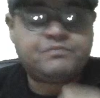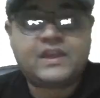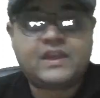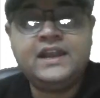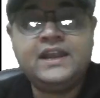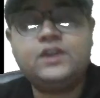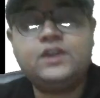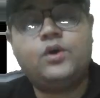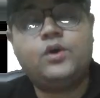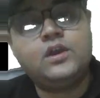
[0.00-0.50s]

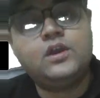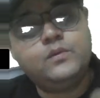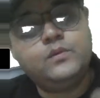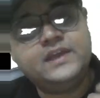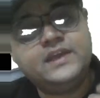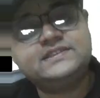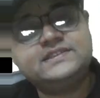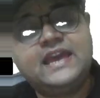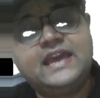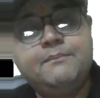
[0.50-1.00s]
It
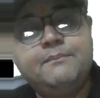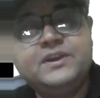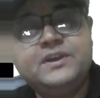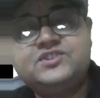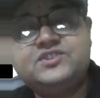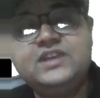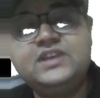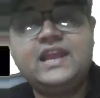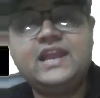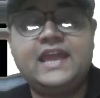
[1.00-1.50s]
always
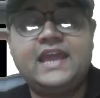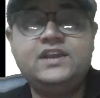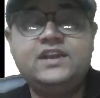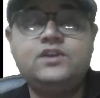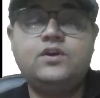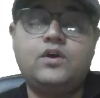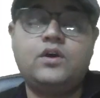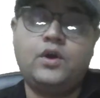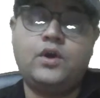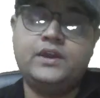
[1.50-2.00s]
emits the light
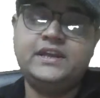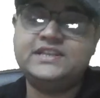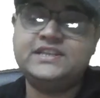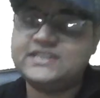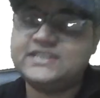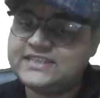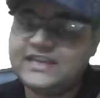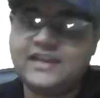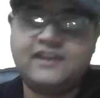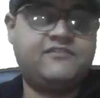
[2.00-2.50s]
on
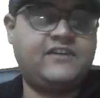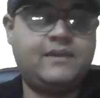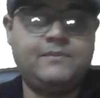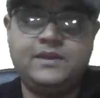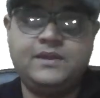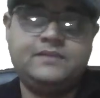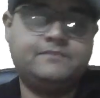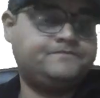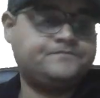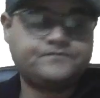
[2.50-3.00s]
itself.
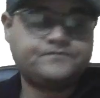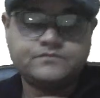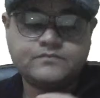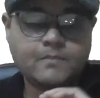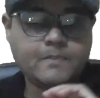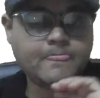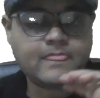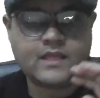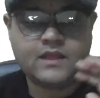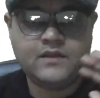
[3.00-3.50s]

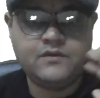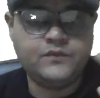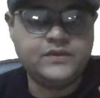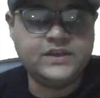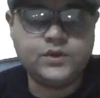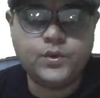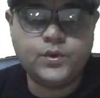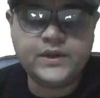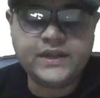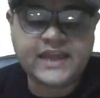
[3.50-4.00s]

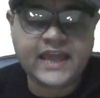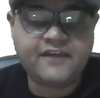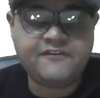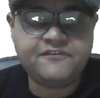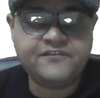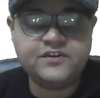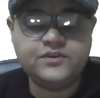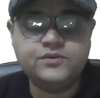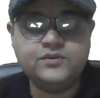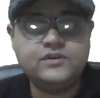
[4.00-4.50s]
We don't
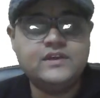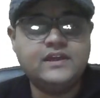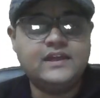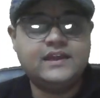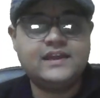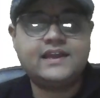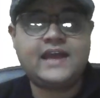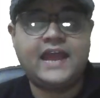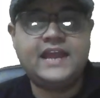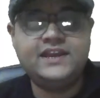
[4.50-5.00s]
have to
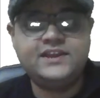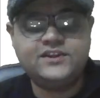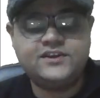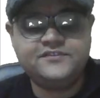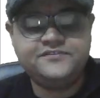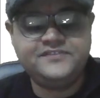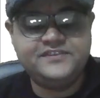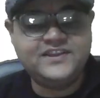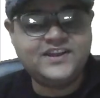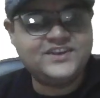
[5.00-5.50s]
kind
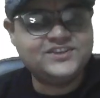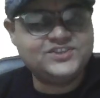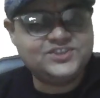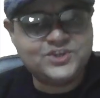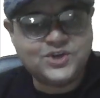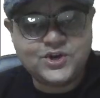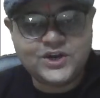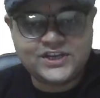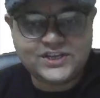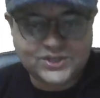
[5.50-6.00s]
of
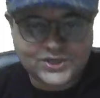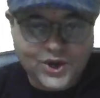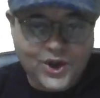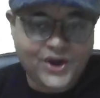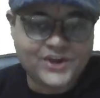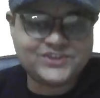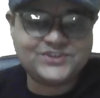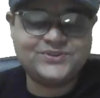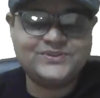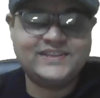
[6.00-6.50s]
show a
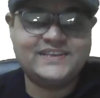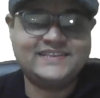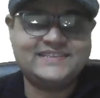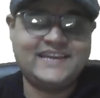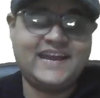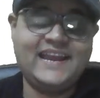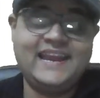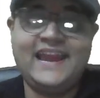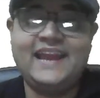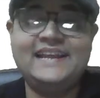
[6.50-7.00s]
torch to the
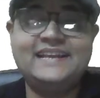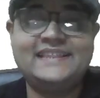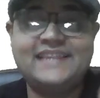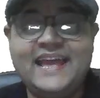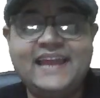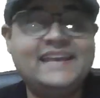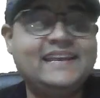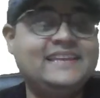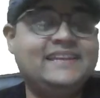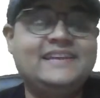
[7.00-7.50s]
sun and
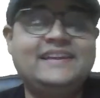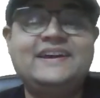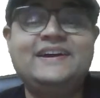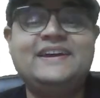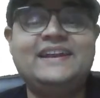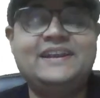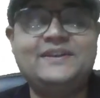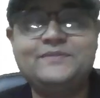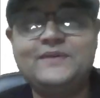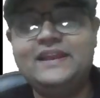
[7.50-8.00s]
then
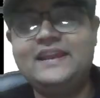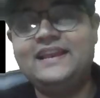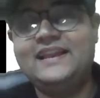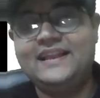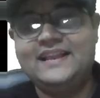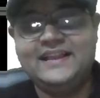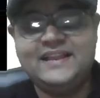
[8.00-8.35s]
it